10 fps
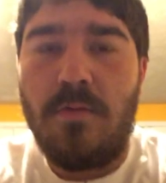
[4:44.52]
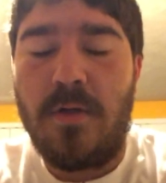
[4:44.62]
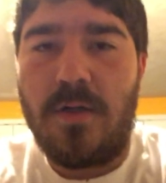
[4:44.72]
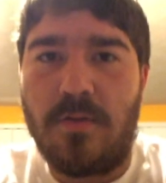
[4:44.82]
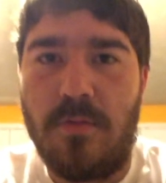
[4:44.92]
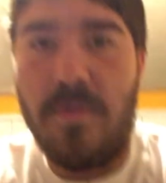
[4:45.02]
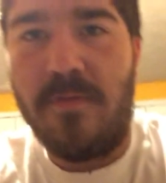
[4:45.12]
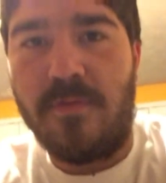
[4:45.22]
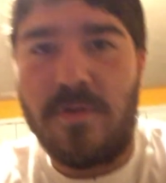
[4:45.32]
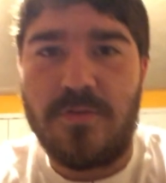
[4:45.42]
I got a little bit
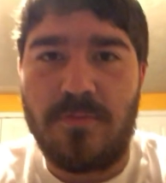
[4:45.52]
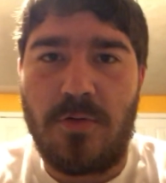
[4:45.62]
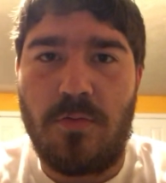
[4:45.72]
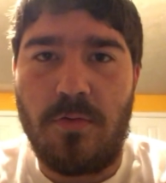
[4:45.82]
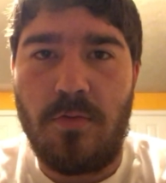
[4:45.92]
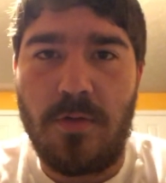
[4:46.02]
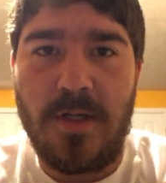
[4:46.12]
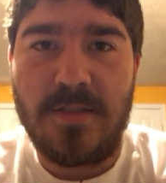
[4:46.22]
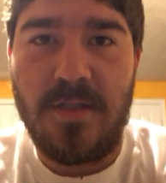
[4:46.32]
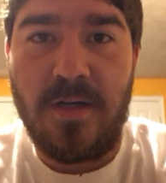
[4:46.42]
of footage from Cornhole
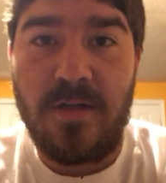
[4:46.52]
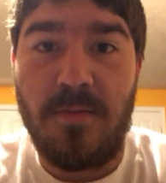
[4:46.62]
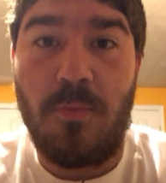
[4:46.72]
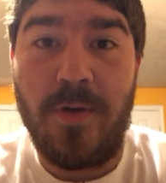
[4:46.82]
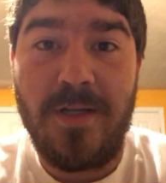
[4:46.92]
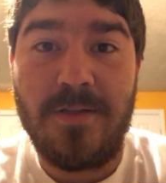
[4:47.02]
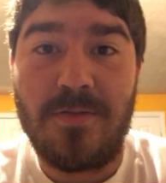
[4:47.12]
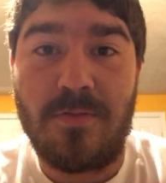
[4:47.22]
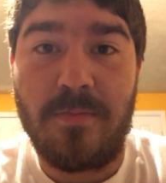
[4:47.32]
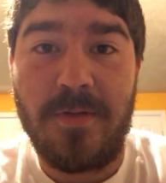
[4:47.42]
last night. Ended up winning the
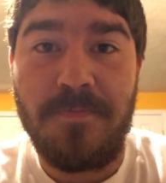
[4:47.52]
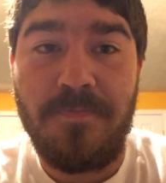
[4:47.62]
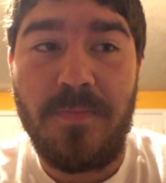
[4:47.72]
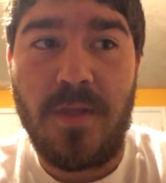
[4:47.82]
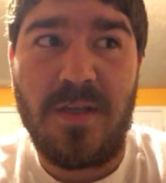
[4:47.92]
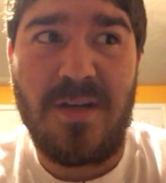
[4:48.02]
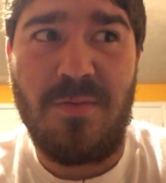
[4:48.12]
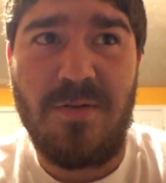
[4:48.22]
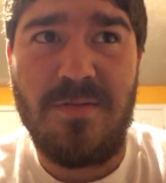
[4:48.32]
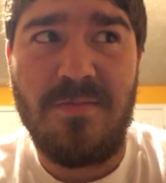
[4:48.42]
tournament. I think I
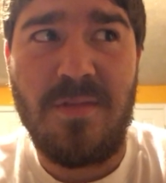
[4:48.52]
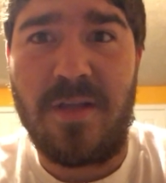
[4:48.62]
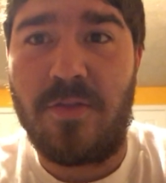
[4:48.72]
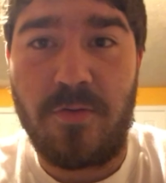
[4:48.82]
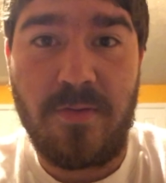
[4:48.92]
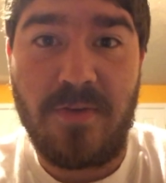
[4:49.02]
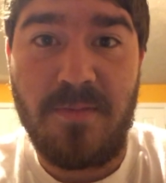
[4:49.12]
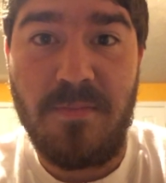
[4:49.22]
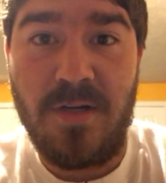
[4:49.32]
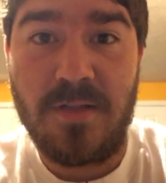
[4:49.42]
won like
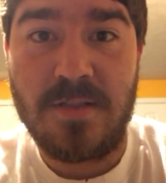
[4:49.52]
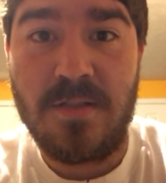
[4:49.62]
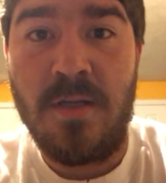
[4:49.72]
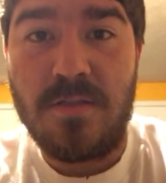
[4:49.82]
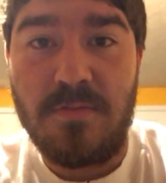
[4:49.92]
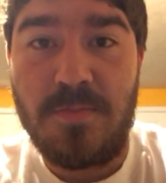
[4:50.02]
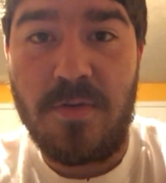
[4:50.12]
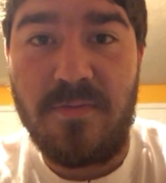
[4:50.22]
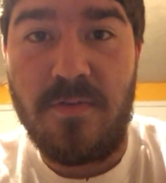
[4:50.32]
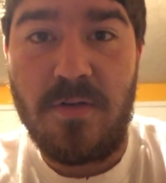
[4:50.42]
35 bucks, so it was
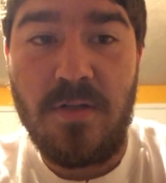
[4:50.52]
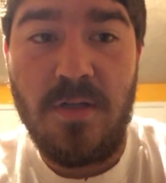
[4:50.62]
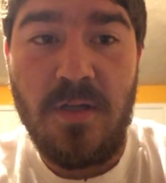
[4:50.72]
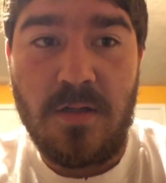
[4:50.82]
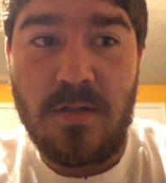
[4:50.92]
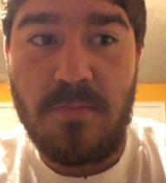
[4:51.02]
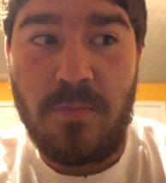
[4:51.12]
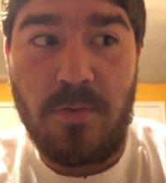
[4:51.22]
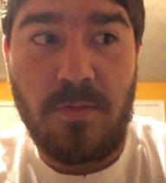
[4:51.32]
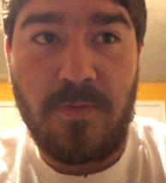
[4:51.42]
pretty fun. Um,
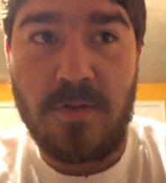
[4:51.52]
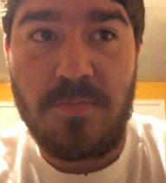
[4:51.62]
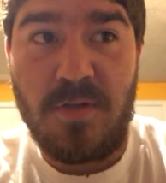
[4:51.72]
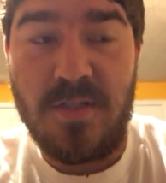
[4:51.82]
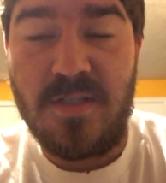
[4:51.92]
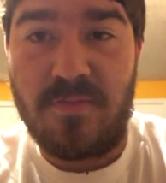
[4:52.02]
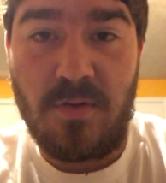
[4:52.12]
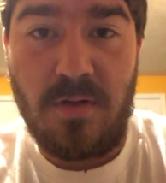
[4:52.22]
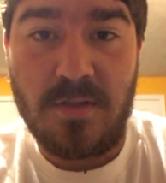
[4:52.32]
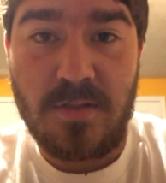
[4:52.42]
we were first place, never
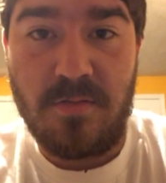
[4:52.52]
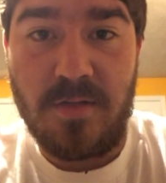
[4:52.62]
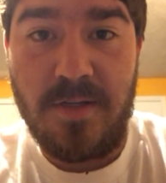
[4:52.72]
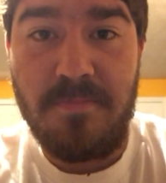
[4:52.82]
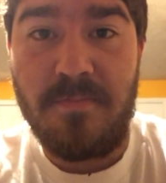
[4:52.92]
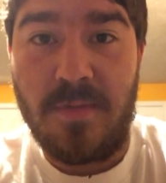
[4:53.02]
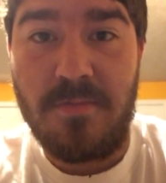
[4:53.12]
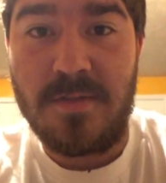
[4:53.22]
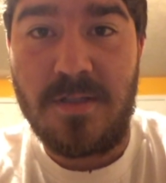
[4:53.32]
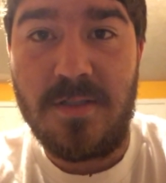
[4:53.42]
lost all night.
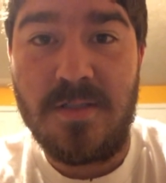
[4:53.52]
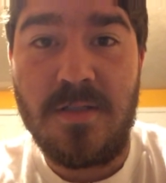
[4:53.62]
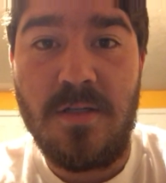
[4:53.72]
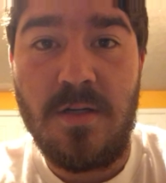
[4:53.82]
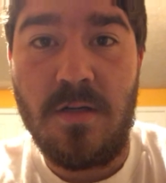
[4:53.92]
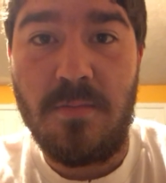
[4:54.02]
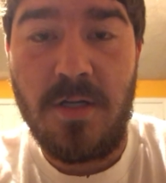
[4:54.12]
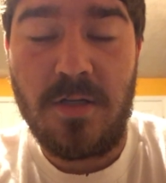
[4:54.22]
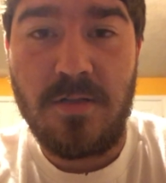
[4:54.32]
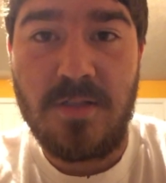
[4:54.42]
That was nice. Um,
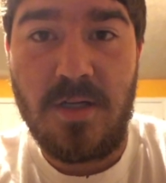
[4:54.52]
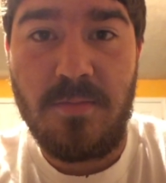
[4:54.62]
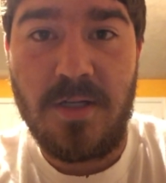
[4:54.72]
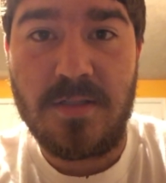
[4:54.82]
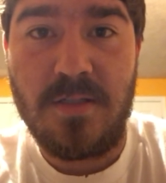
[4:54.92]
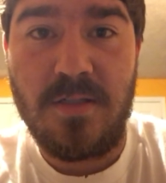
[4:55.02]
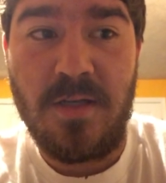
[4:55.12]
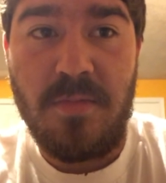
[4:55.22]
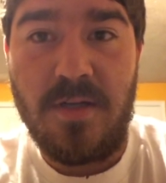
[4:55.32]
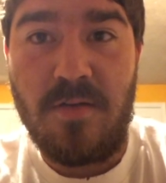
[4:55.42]
had a good time last night,
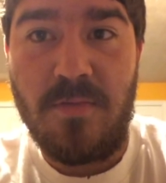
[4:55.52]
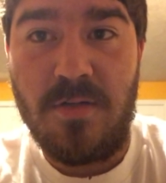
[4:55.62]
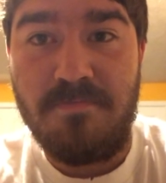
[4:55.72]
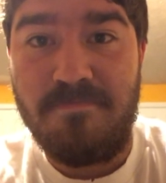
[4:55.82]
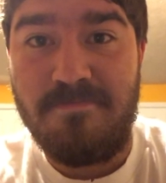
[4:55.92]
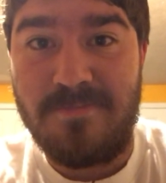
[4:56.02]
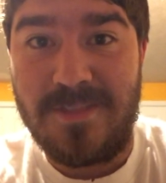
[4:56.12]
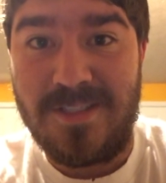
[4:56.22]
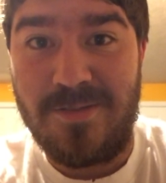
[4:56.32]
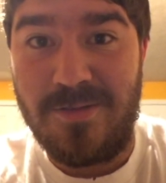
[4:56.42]
but now I'm up.
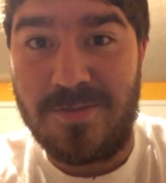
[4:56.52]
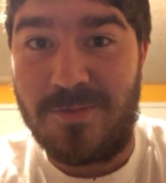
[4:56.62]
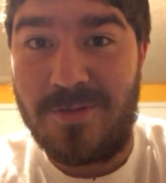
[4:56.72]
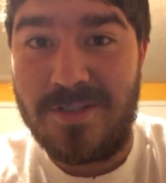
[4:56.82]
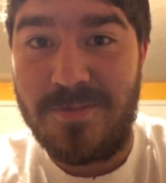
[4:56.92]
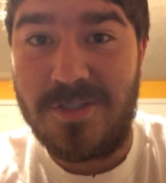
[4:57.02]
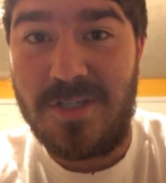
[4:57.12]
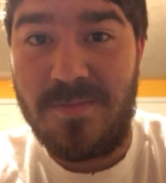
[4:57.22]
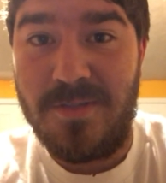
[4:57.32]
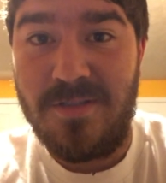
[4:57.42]
Got to go do some Christmas
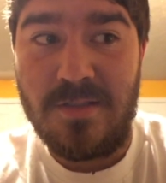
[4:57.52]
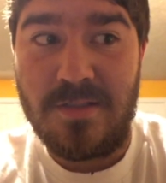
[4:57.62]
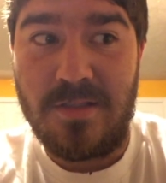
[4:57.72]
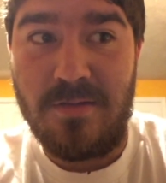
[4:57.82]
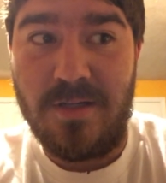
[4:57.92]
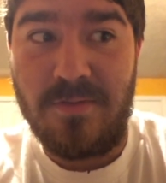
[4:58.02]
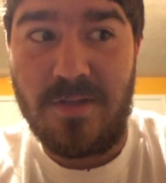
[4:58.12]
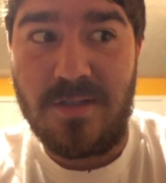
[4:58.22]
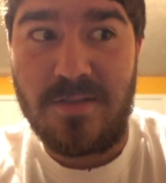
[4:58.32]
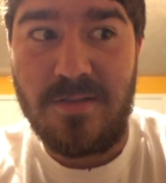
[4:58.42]
shopping. Still have a
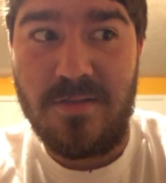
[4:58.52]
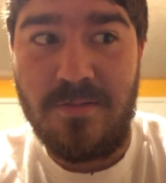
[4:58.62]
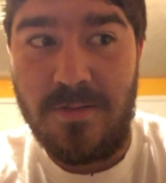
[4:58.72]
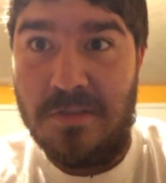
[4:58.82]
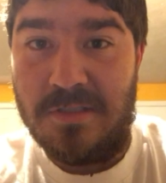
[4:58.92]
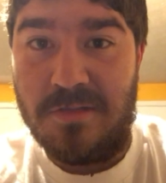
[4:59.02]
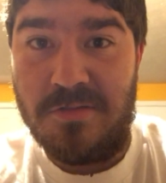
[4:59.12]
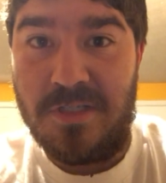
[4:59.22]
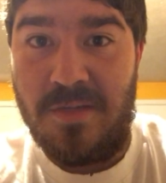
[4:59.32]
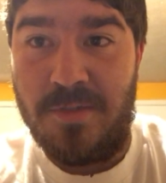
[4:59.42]
lot to do. Let's go
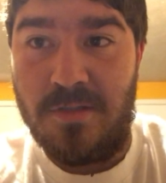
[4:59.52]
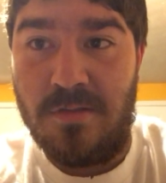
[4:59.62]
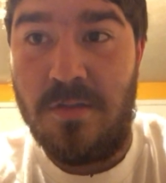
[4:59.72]
shopping.